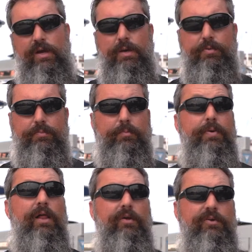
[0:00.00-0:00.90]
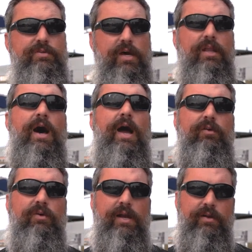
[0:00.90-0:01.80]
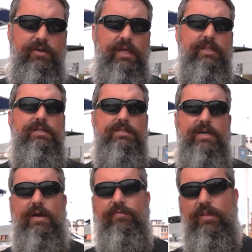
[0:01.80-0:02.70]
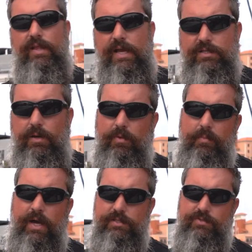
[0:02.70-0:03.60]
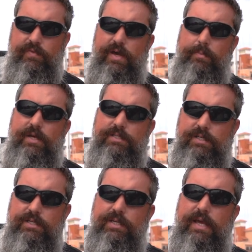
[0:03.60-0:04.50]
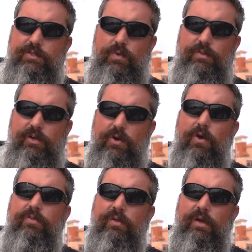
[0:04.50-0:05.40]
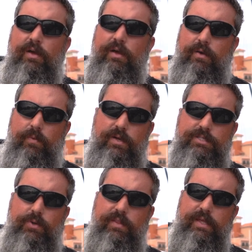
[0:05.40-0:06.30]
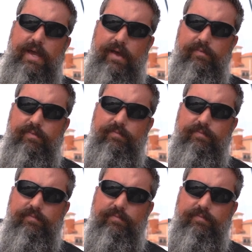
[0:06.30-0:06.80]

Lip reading: had a couple of propellers online right underneath this dock for the last couple months. We've got about 60 days worth of growth, and we're going to see what they have.